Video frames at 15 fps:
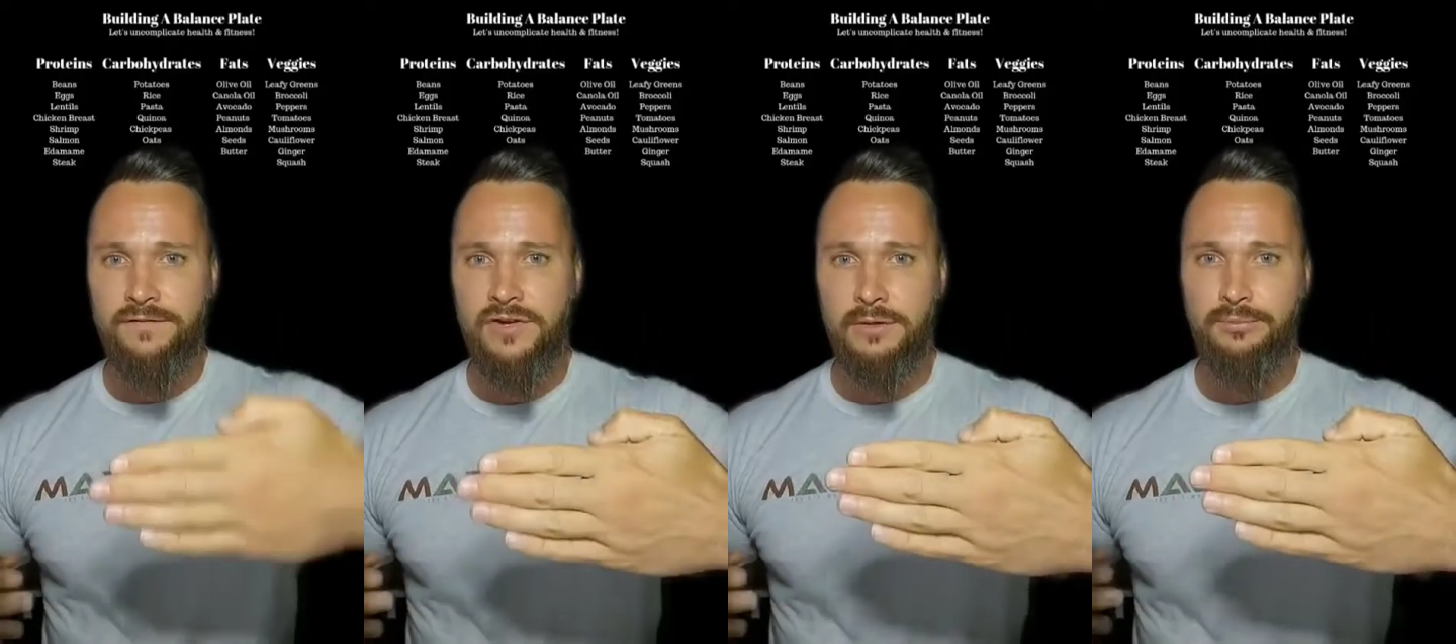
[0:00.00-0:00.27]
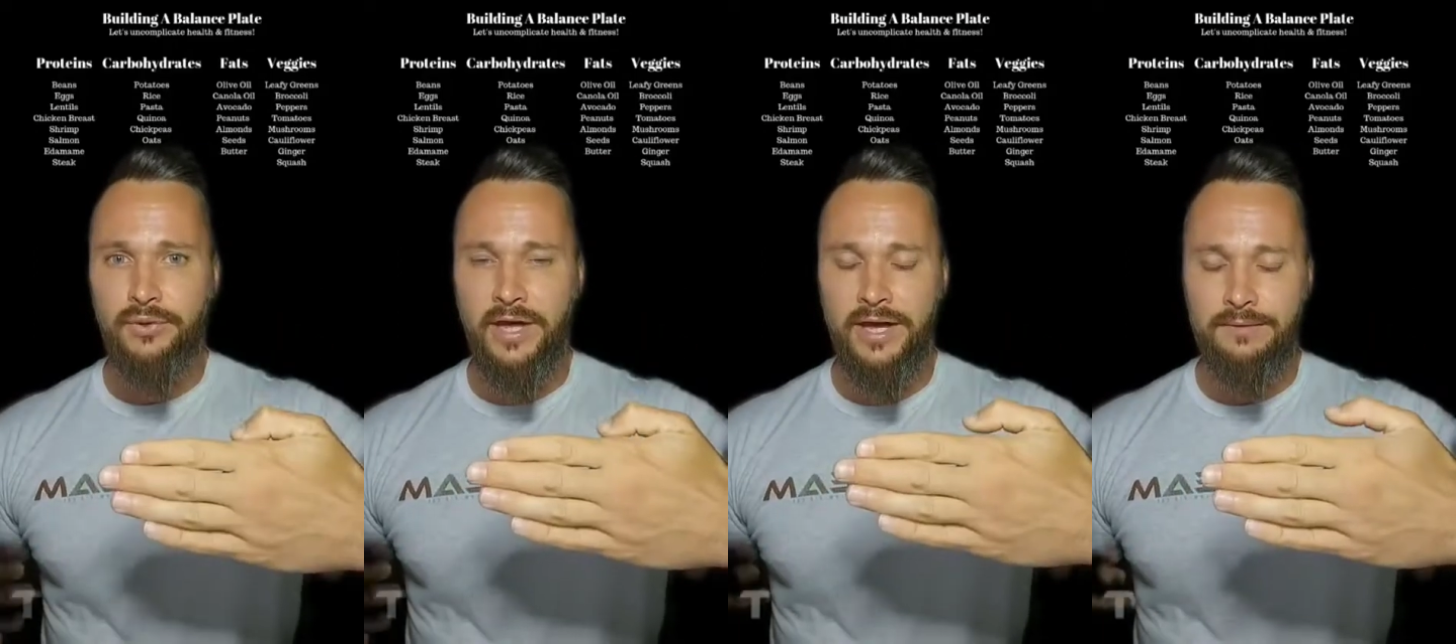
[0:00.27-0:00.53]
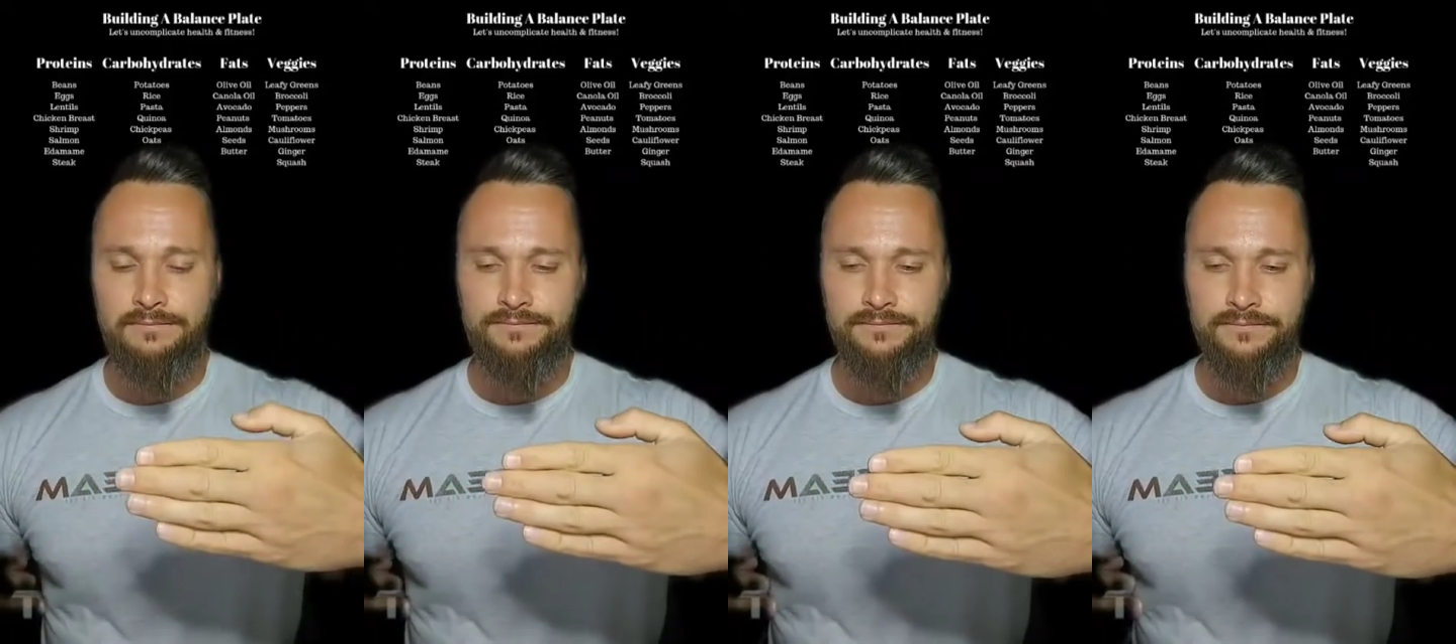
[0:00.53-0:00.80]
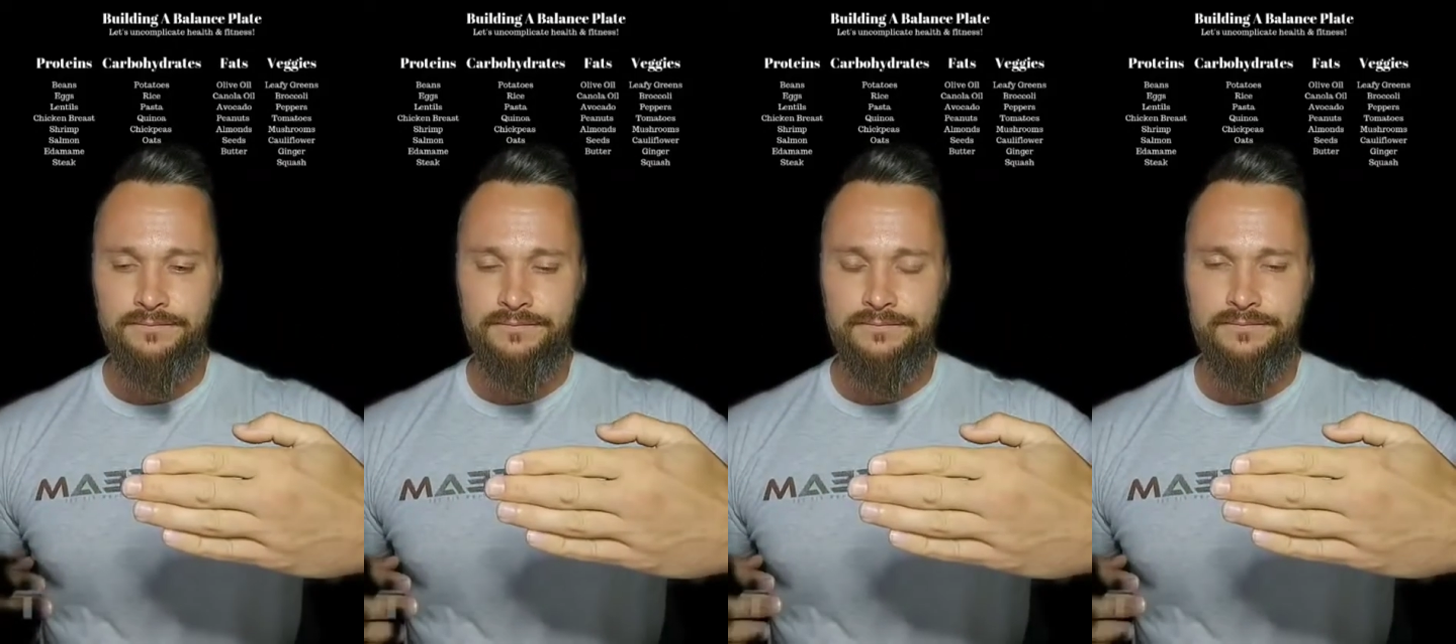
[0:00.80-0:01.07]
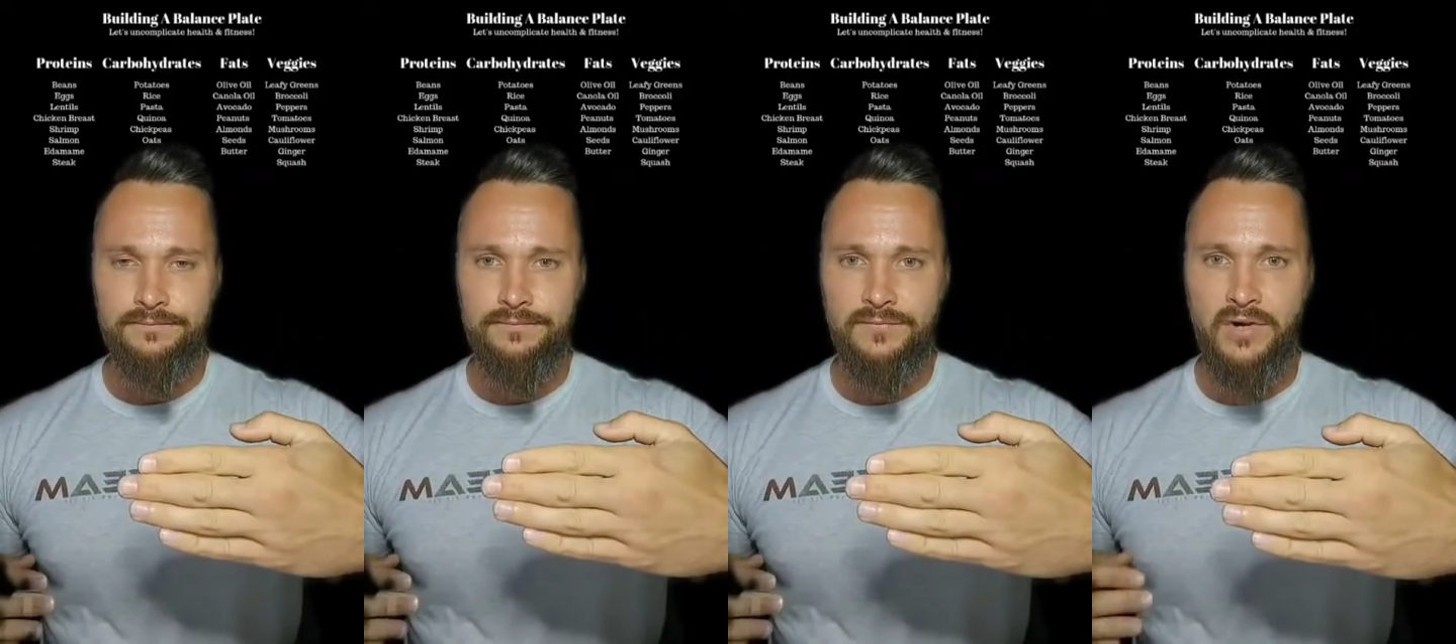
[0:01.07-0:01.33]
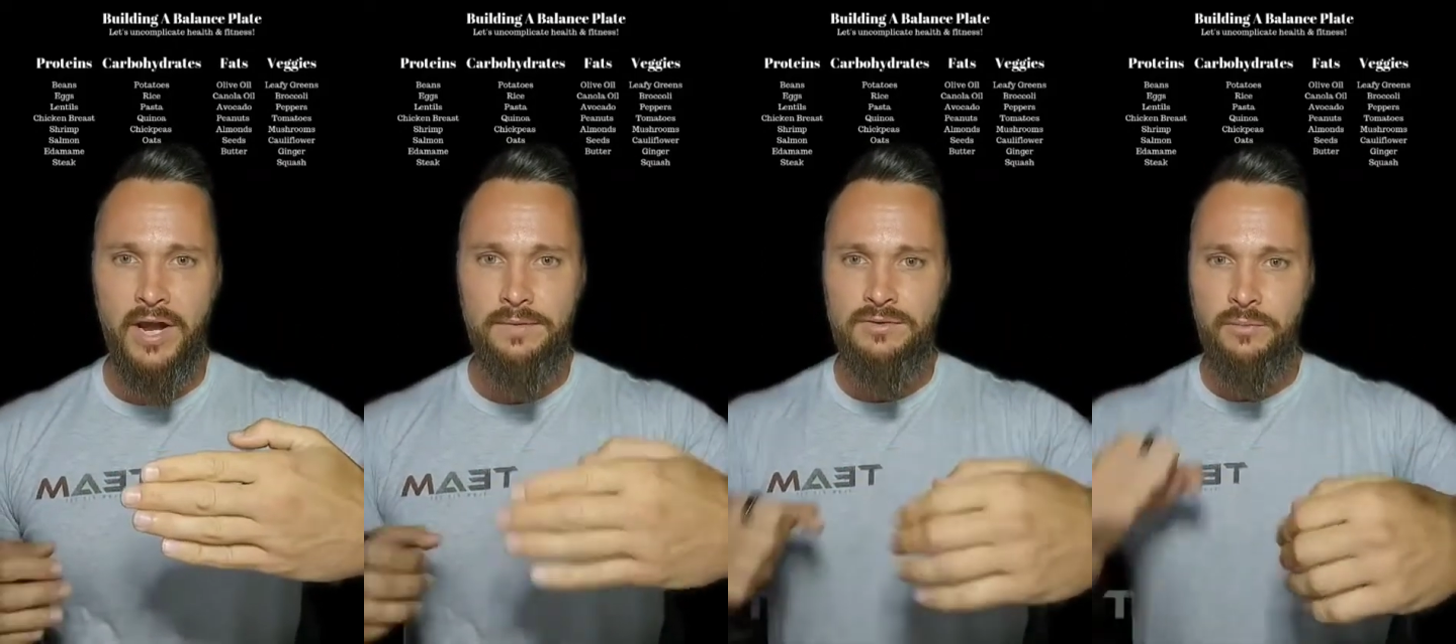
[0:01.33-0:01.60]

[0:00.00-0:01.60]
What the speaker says: your plate, right?